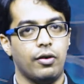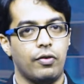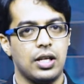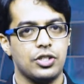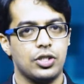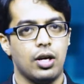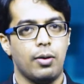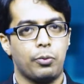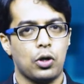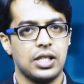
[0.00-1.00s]
Once
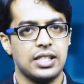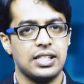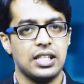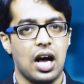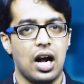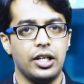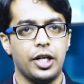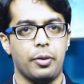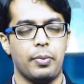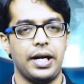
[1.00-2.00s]
processes are
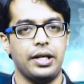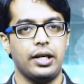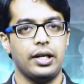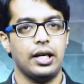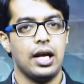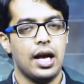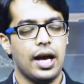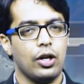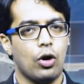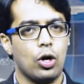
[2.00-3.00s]
determined,
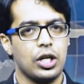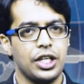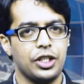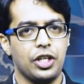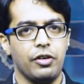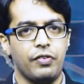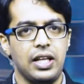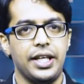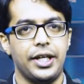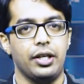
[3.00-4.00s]
an organization
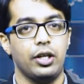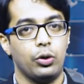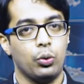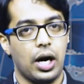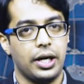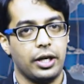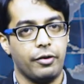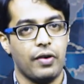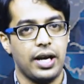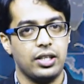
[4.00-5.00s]
will need to
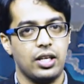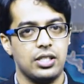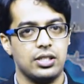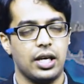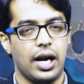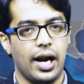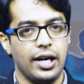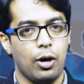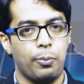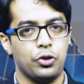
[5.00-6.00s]
identify the risks
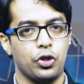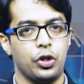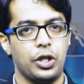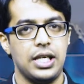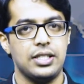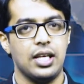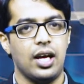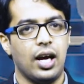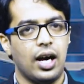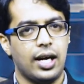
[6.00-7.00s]
and opportunities
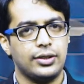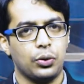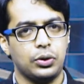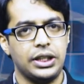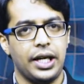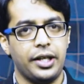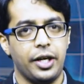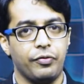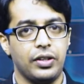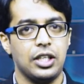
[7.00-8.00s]

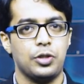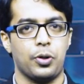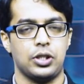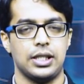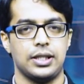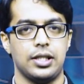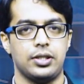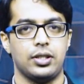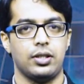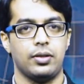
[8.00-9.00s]
associated with these processes.